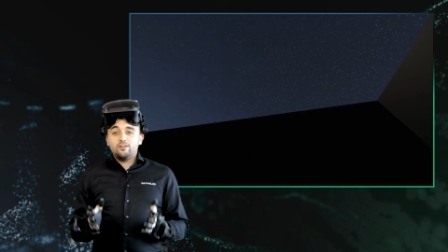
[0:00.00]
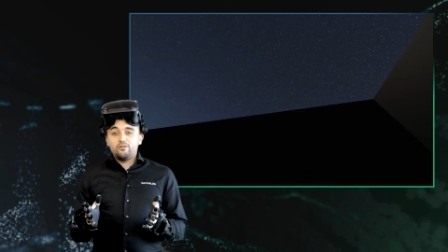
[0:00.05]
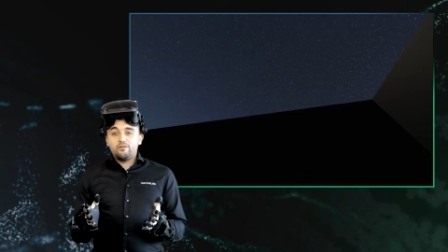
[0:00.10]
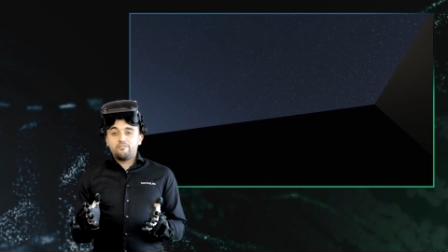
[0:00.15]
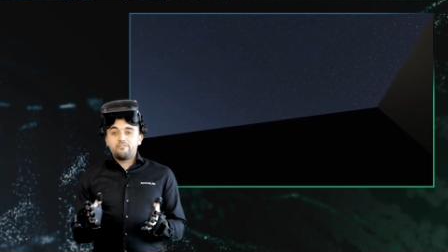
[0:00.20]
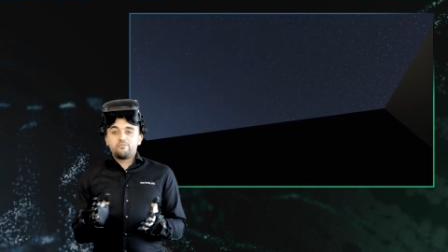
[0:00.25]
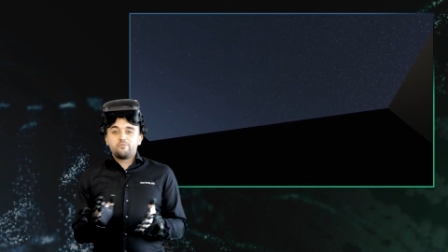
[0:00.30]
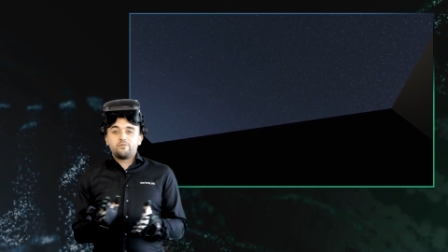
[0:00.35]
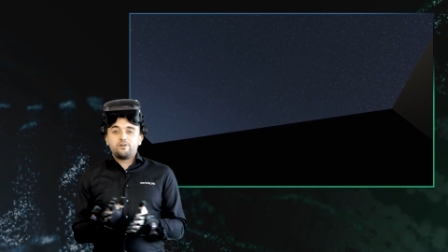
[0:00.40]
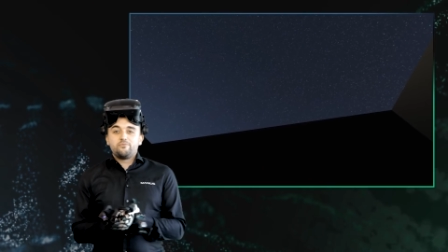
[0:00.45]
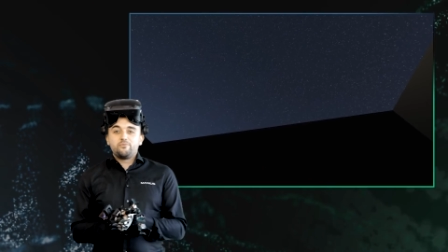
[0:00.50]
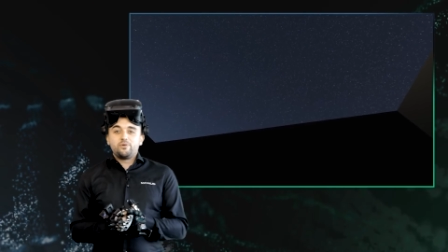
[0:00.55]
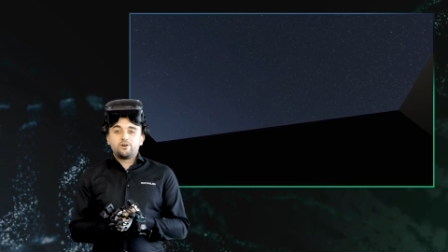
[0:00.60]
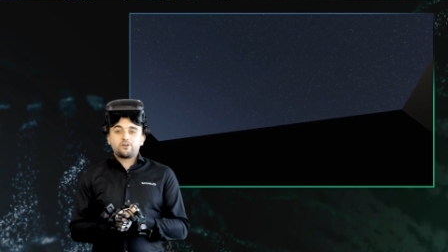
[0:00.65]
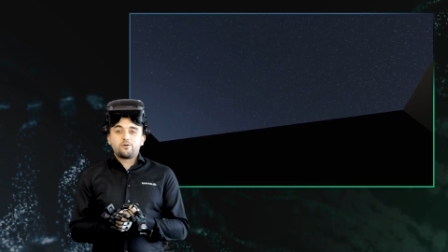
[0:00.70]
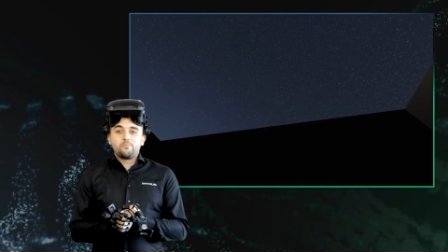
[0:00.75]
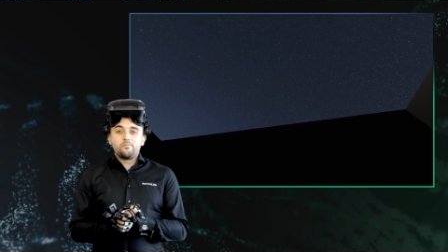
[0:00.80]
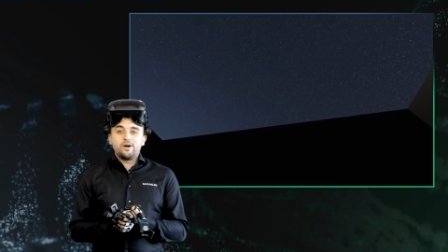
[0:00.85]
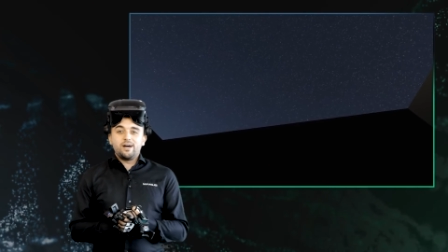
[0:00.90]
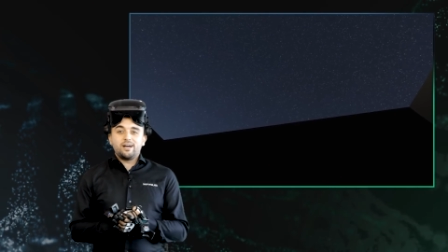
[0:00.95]
everyone,
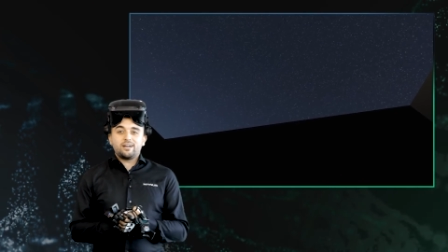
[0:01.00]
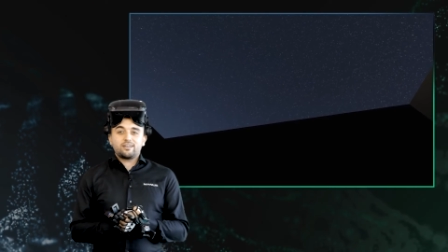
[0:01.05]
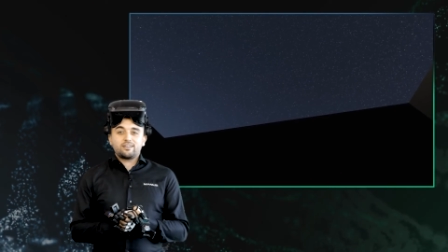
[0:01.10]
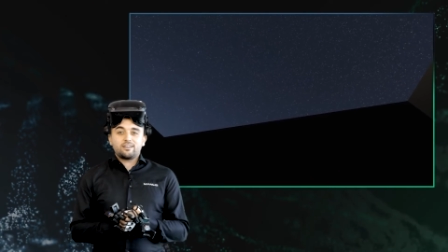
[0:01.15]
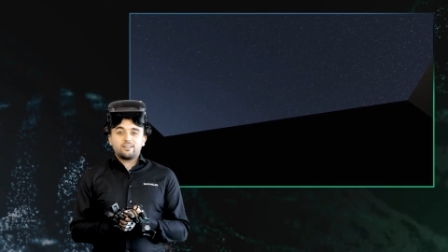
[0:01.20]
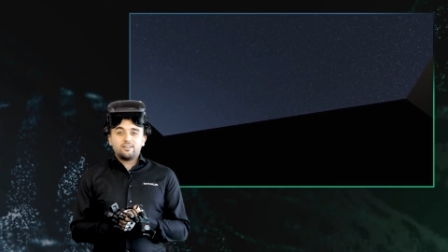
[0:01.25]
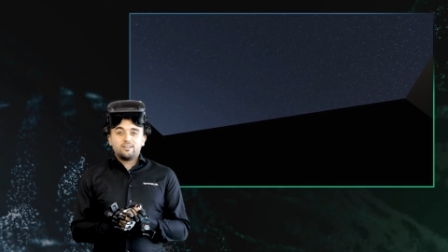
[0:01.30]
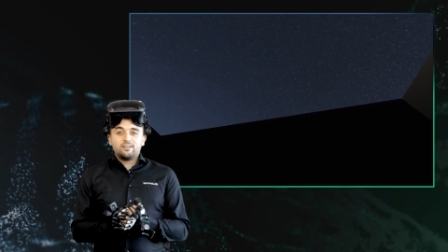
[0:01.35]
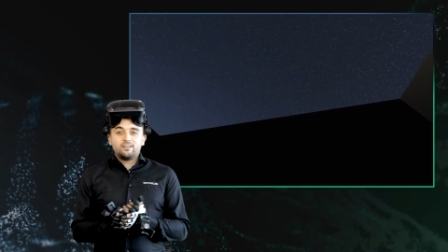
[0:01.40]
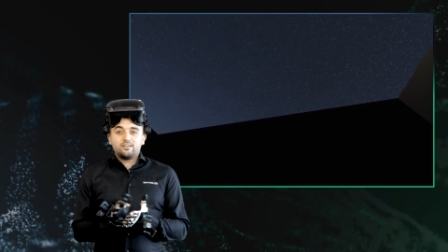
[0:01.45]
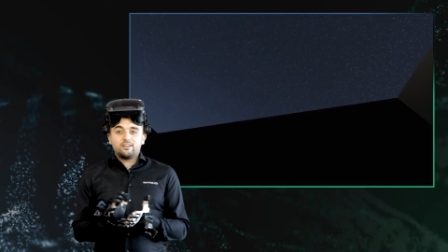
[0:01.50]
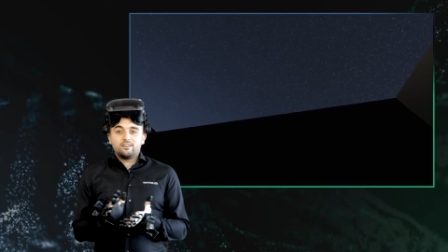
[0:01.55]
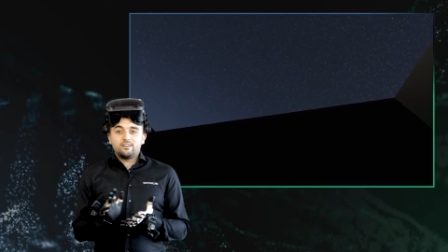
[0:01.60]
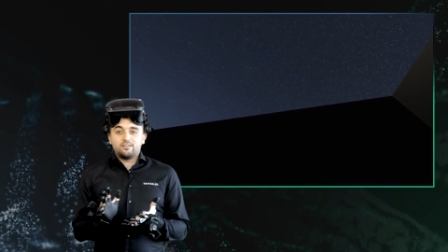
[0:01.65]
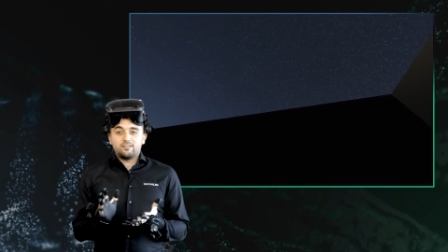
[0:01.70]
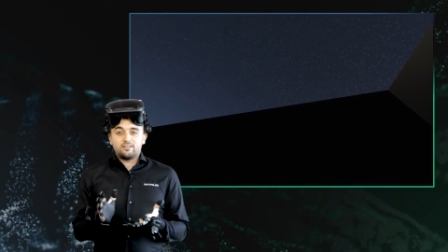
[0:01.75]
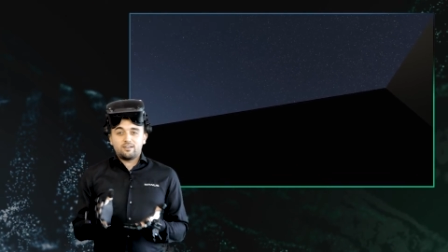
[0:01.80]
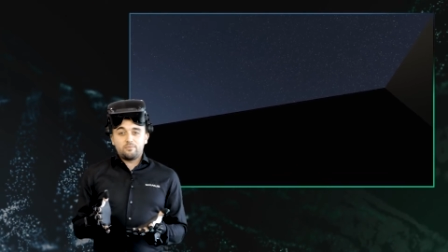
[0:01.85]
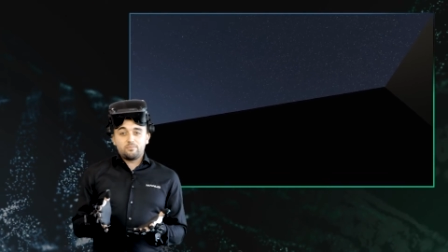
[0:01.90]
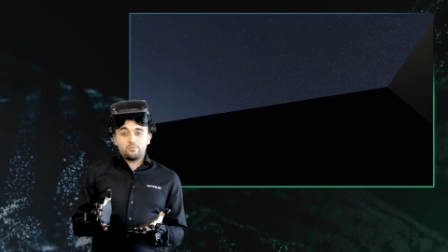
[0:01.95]
welcome back.
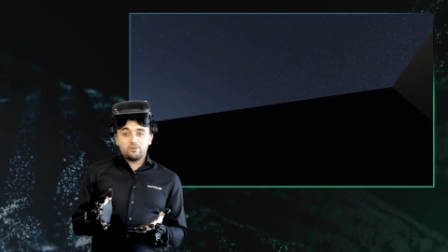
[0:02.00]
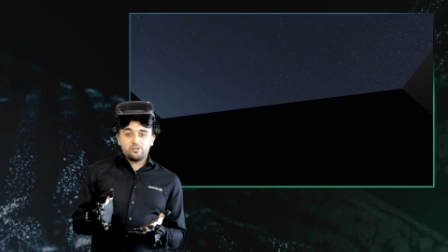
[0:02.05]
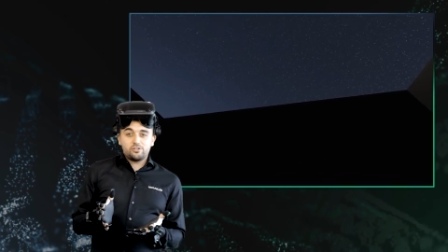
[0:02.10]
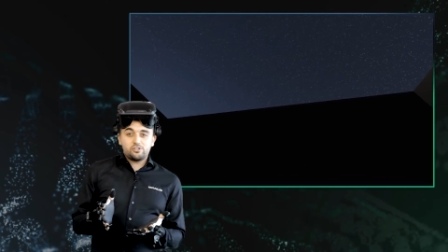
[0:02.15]
I'm going to